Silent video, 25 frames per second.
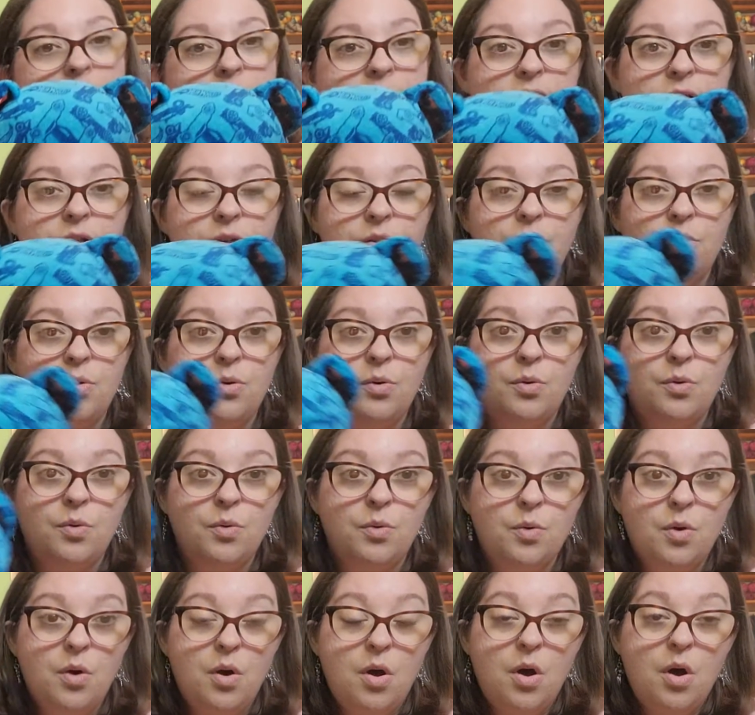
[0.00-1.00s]

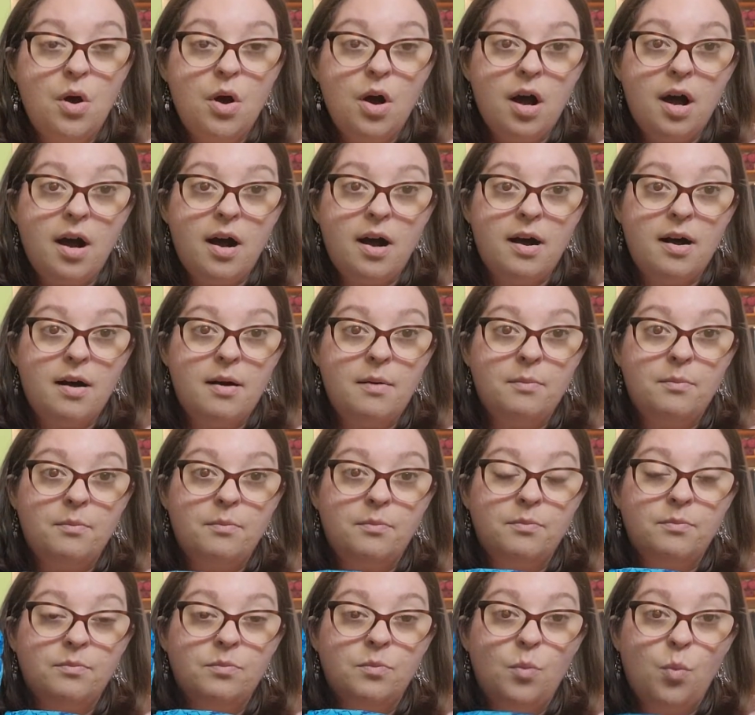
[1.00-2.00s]
to
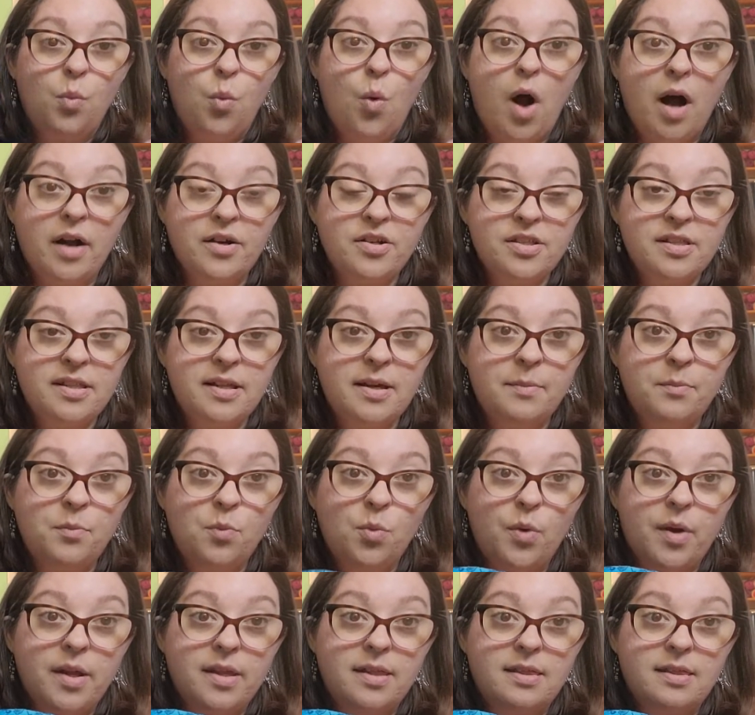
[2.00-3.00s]
wash them
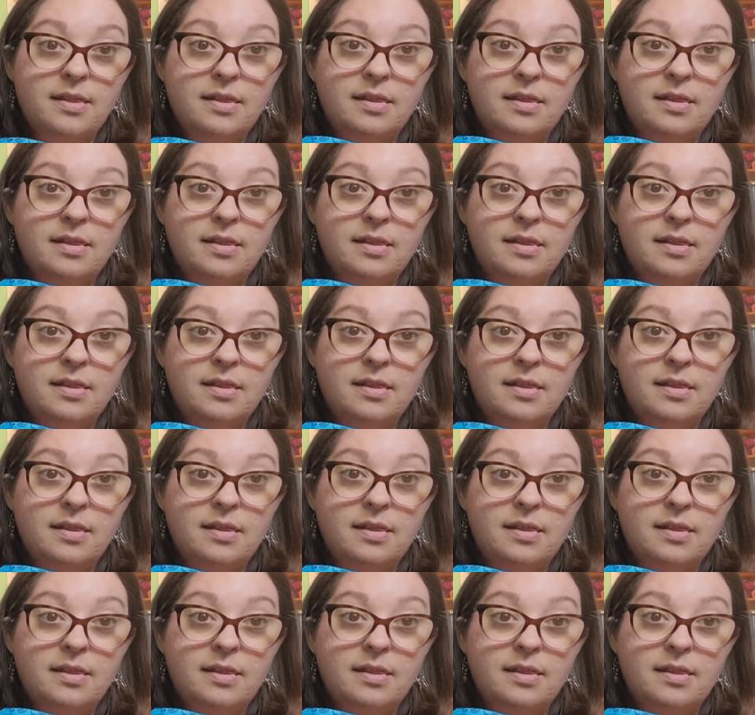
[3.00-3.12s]
with